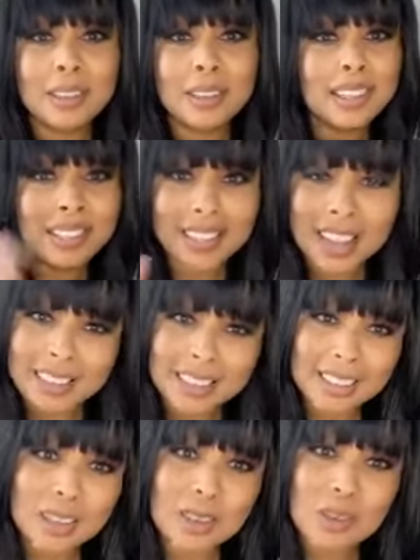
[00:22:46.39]
because that
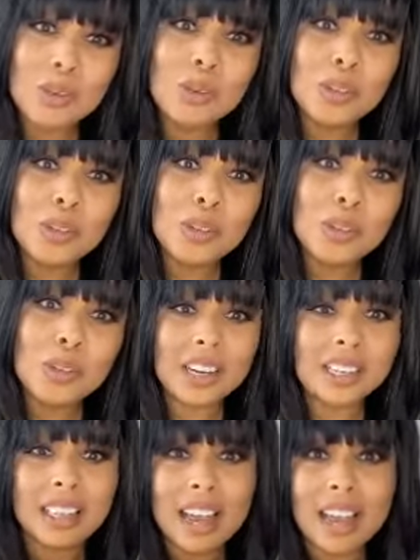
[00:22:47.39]
is a huge area
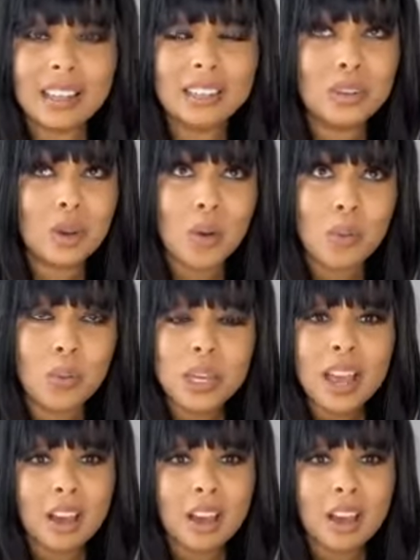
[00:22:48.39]
that we